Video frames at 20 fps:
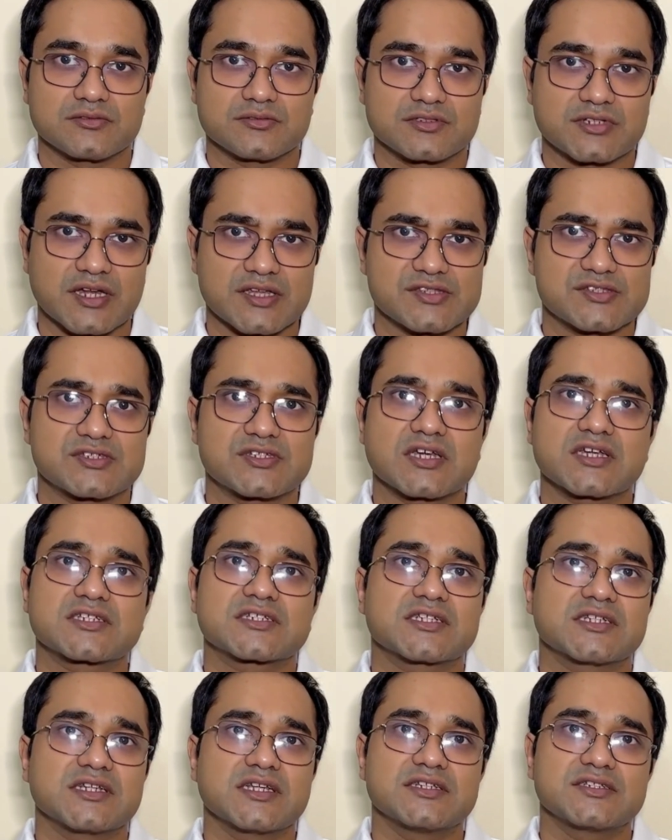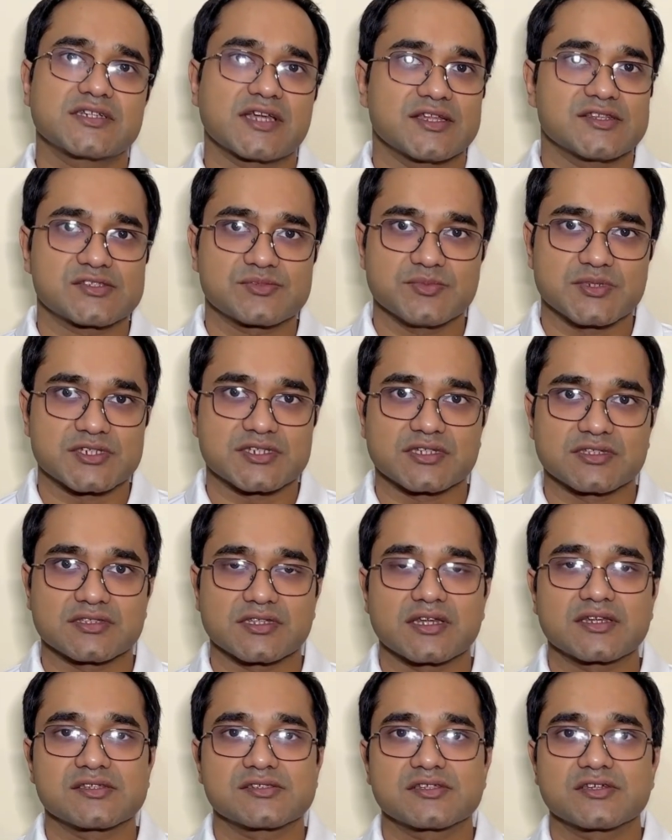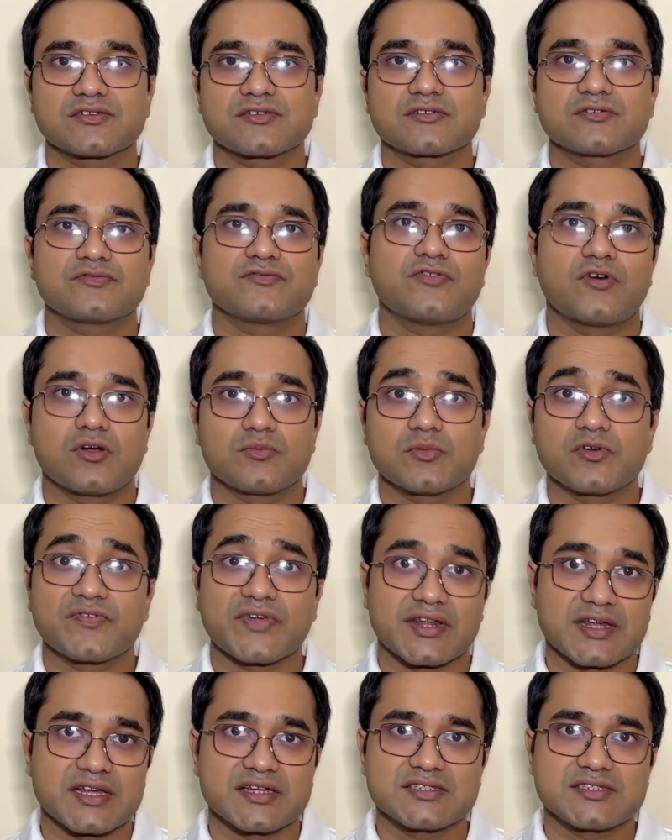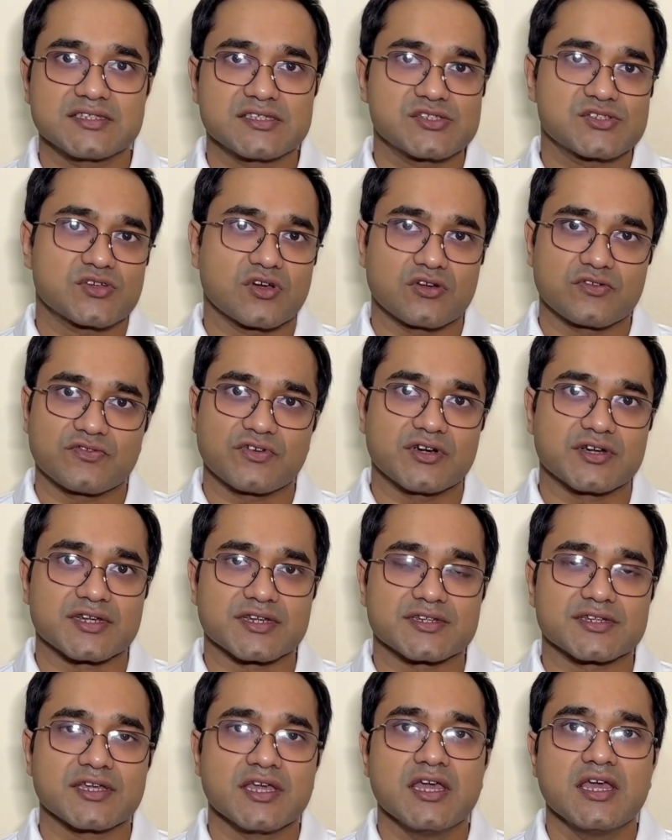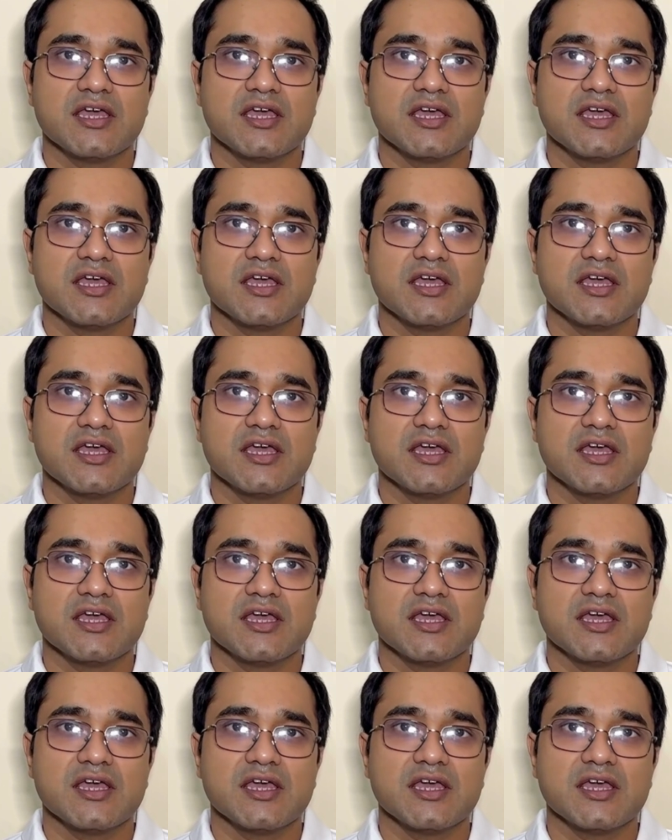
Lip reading: transduction and transmission, that is a form of energy is converted,